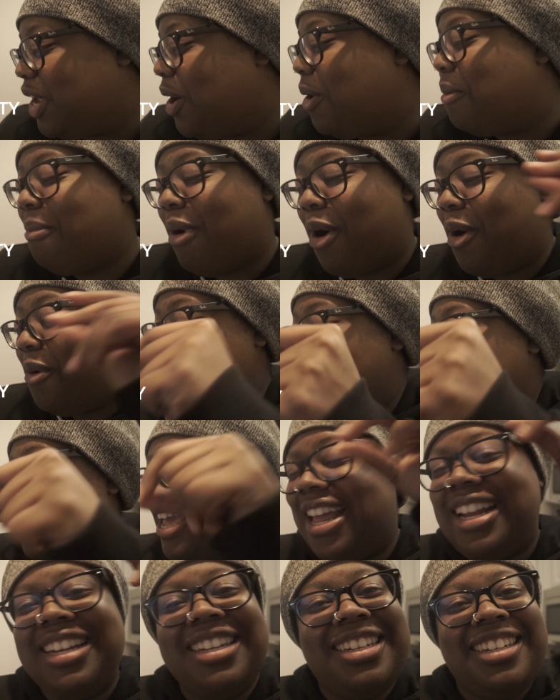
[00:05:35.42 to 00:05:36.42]
her
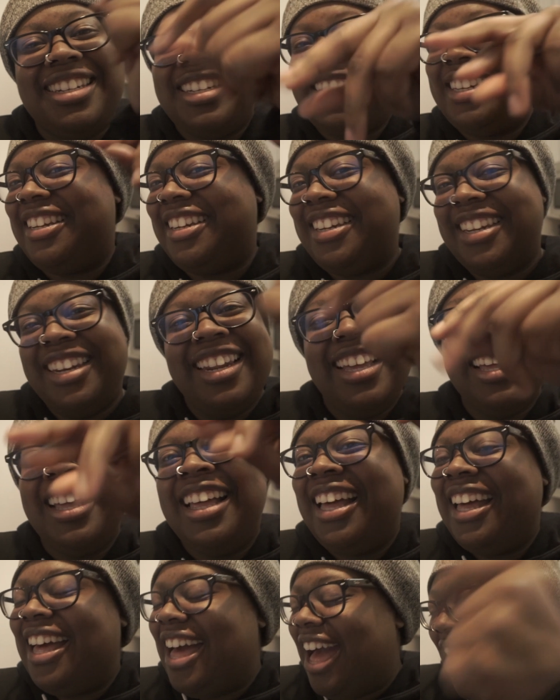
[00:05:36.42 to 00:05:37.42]
moment.
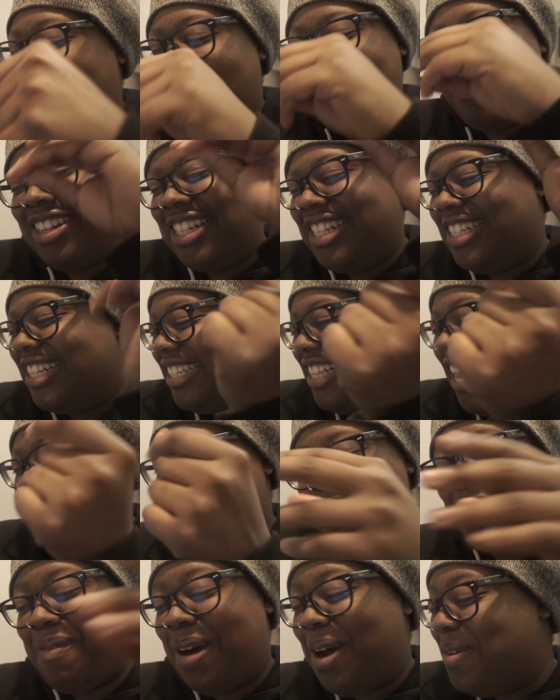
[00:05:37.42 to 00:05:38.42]
Iris just
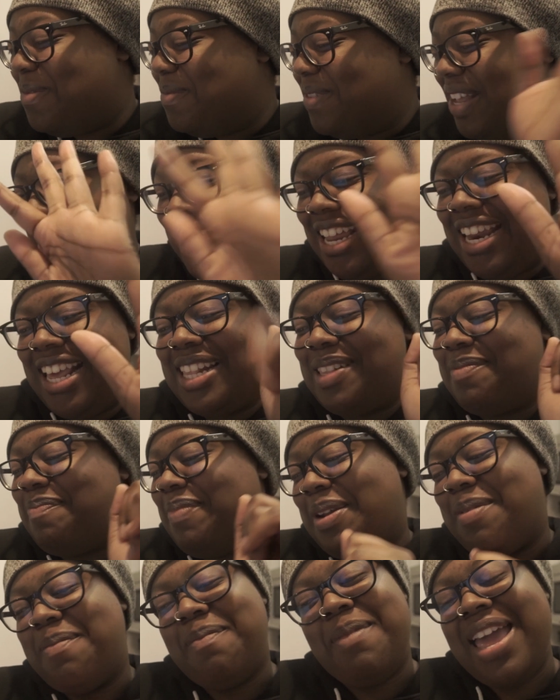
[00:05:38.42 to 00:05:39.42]
had a moment. It's
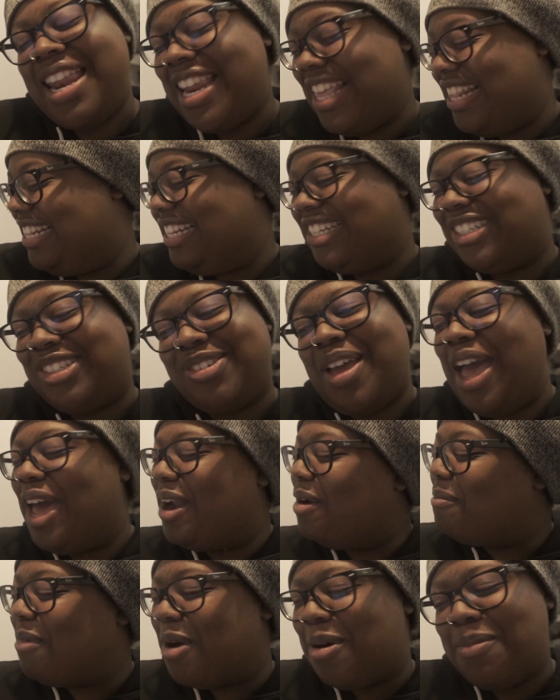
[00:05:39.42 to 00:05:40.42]
been a minute since you had
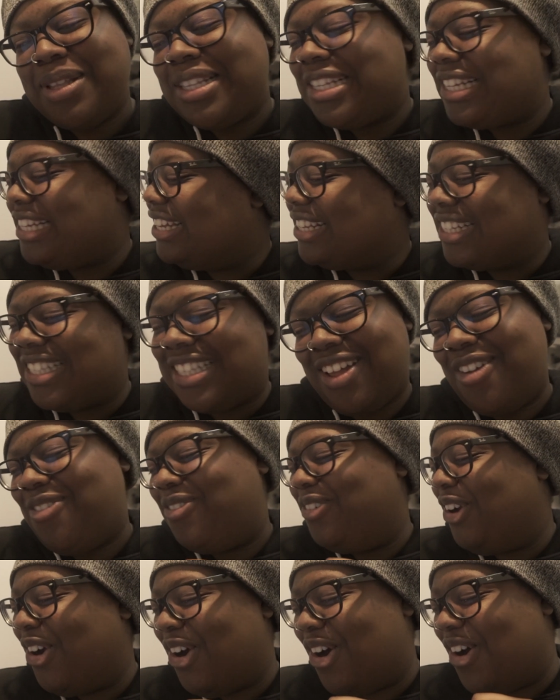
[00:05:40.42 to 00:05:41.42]
a moment to
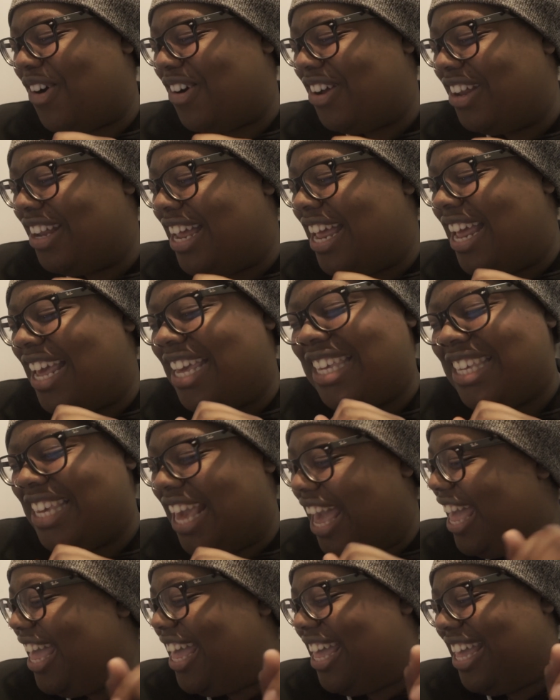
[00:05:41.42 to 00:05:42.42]
yourself, girl.
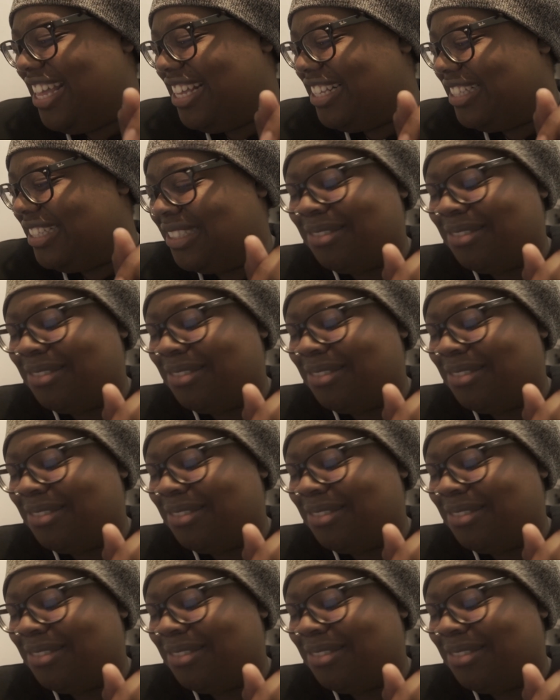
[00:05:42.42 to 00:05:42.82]
Yes.